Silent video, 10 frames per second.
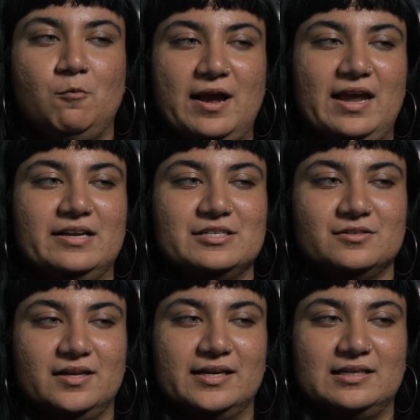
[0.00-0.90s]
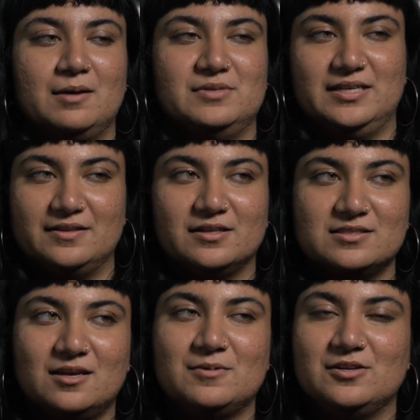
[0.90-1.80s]
way to like come together
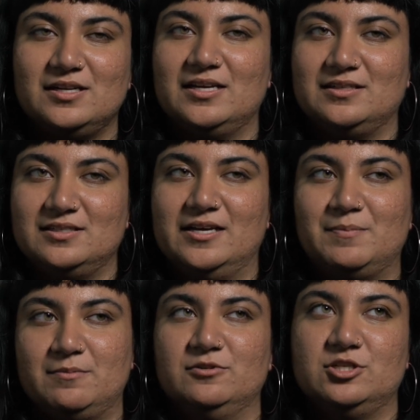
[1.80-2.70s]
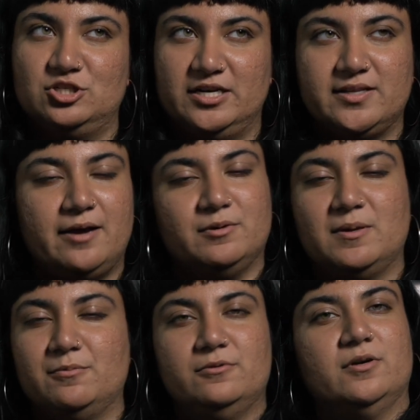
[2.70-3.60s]
as a community and to like be able to share that with
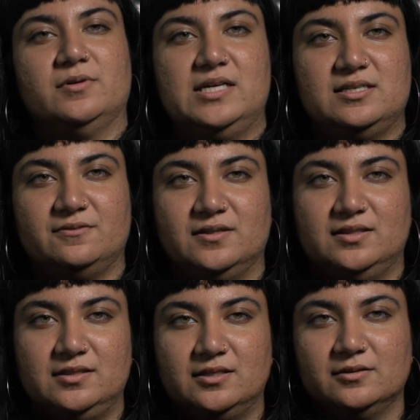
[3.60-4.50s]
people who are really different than